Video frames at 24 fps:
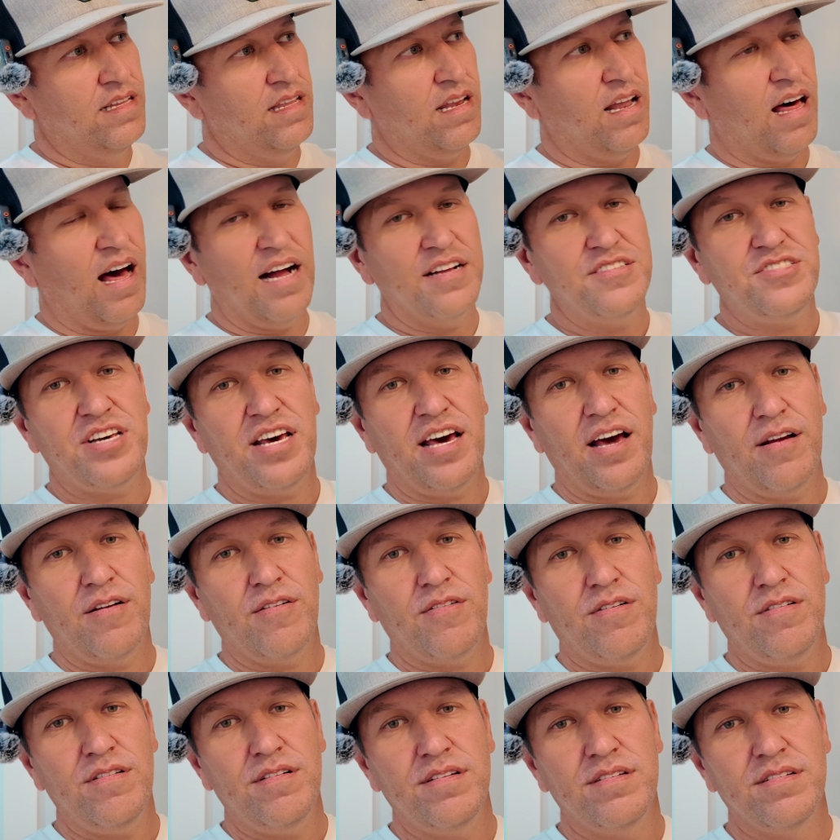launch
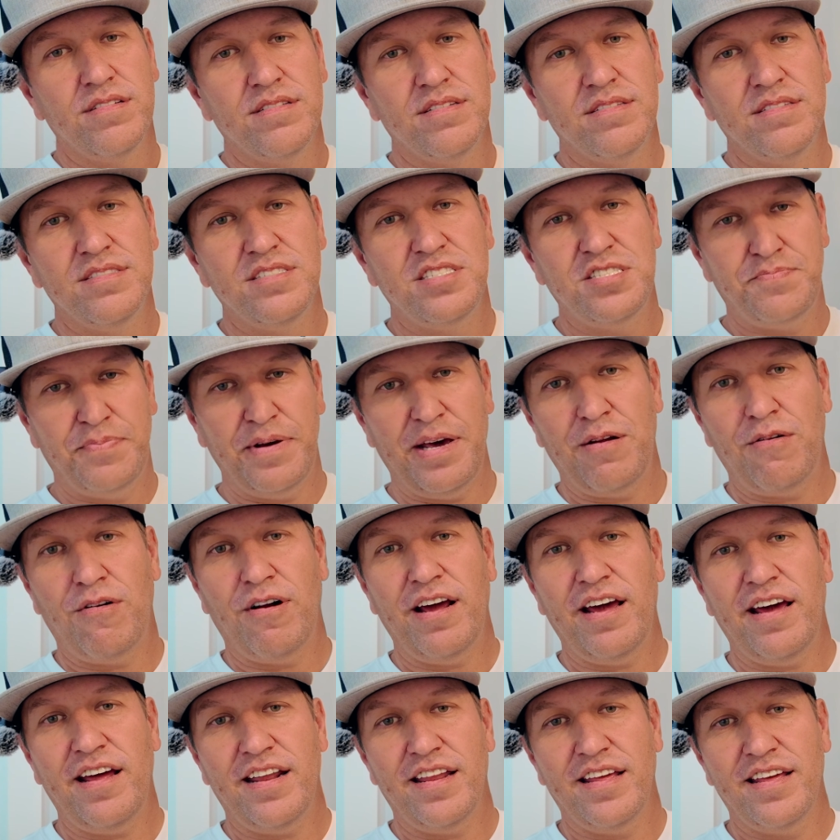angle, spin
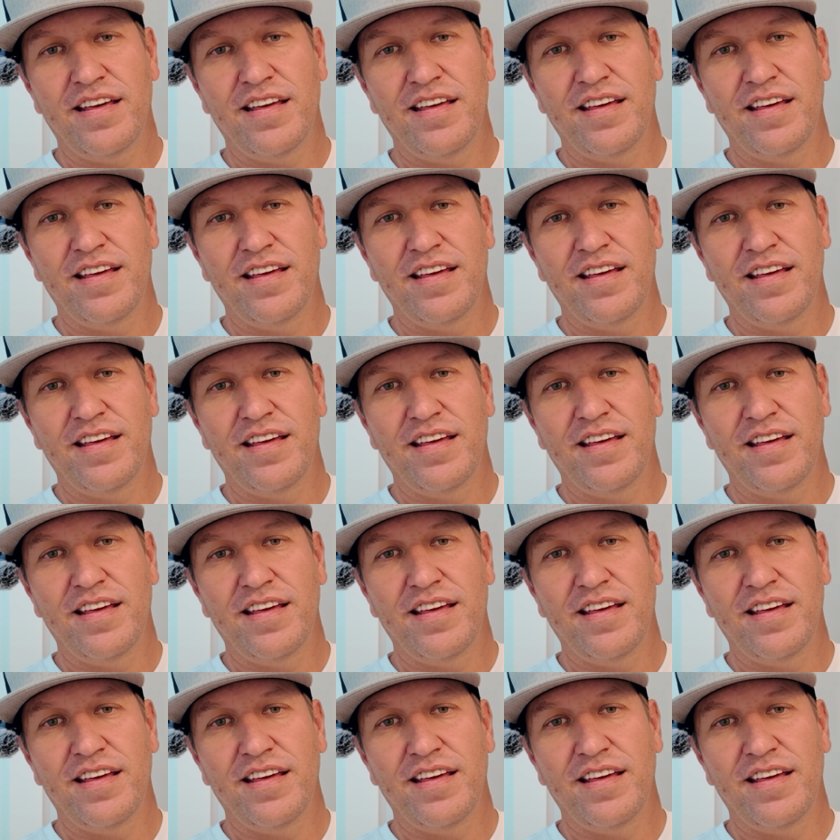rate,